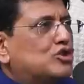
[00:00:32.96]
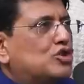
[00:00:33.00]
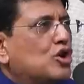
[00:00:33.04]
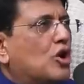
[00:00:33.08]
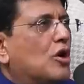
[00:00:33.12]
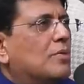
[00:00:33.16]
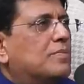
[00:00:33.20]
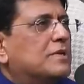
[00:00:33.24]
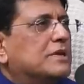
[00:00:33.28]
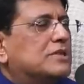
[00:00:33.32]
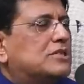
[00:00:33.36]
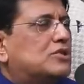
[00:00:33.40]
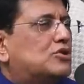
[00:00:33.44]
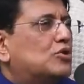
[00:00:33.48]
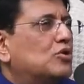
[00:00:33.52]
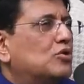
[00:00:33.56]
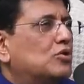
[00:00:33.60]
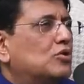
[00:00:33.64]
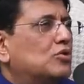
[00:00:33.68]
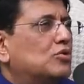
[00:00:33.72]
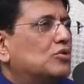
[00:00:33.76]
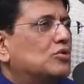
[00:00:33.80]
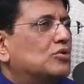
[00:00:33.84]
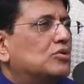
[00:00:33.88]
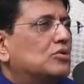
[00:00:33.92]
job is
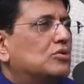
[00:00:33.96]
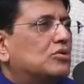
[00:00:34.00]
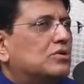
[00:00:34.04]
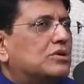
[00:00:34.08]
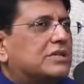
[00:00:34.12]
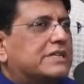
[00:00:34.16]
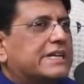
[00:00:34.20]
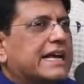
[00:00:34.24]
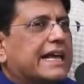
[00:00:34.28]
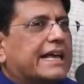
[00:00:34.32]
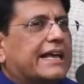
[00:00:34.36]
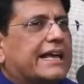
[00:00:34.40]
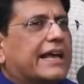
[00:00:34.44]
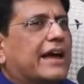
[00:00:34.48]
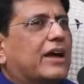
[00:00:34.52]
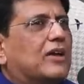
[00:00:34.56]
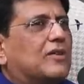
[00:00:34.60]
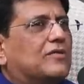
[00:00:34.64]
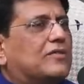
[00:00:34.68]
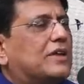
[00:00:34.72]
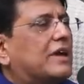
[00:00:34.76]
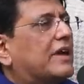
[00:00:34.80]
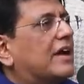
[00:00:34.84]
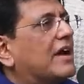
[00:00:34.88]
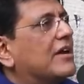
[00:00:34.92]
to take care
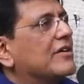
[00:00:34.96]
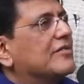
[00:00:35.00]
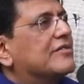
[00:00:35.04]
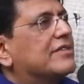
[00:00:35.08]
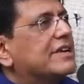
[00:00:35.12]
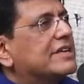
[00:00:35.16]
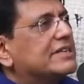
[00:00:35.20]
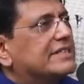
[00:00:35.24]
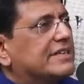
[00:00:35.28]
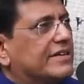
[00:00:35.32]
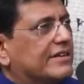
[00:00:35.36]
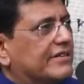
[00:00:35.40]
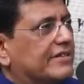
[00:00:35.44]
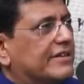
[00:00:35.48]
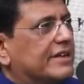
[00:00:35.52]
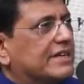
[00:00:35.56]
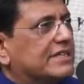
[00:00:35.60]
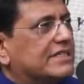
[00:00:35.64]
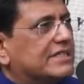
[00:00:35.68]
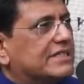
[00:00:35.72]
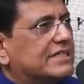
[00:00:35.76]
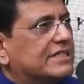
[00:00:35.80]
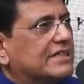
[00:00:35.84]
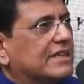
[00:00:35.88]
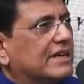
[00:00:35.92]
of the country's
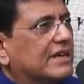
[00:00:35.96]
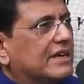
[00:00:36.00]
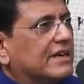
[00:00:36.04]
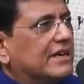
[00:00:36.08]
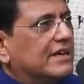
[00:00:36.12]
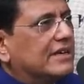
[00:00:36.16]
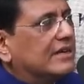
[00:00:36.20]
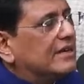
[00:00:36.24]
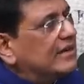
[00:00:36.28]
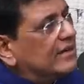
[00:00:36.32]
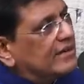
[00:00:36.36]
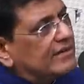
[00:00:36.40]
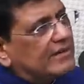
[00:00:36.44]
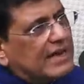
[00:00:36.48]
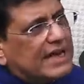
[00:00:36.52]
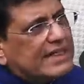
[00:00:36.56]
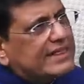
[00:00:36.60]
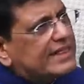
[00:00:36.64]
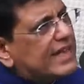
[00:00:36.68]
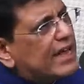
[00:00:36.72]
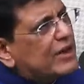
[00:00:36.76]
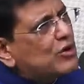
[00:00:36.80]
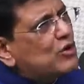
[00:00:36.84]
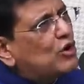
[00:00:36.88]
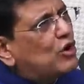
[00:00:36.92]
interests.
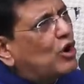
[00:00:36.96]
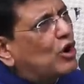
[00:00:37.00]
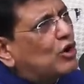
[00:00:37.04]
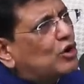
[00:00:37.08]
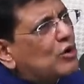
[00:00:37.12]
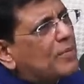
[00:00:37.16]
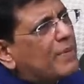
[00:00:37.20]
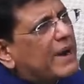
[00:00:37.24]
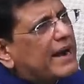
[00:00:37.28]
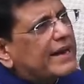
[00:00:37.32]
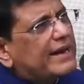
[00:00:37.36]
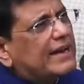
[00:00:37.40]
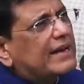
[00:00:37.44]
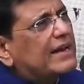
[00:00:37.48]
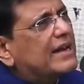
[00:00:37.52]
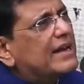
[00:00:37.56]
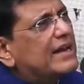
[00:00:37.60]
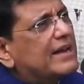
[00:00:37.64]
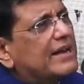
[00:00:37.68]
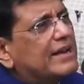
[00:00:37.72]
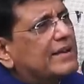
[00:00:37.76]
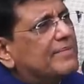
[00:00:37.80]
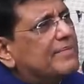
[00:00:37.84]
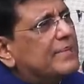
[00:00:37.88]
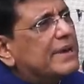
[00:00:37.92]
And then you'll
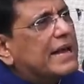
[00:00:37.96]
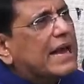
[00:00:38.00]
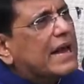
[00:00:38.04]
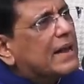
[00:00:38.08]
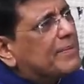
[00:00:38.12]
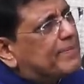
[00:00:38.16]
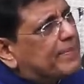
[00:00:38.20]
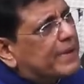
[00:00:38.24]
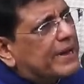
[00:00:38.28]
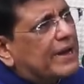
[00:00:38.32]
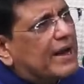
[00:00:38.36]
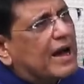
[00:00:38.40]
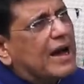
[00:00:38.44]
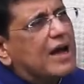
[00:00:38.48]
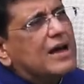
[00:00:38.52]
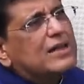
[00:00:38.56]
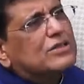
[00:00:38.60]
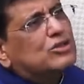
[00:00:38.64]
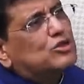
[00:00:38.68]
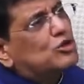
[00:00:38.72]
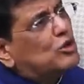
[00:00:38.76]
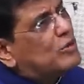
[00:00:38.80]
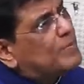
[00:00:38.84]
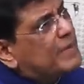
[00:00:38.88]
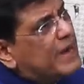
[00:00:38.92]
automatically be helping
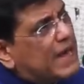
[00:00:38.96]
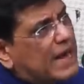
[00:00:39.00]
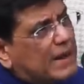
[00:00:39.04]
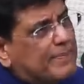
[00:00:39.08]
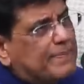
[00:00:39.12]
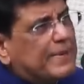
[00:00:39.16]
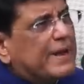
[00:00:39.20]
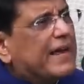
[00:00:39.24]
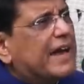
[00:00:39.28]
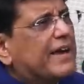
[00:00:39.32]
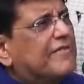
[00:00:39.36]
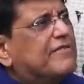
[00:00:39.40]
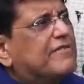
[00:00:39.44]
us, you'll be helping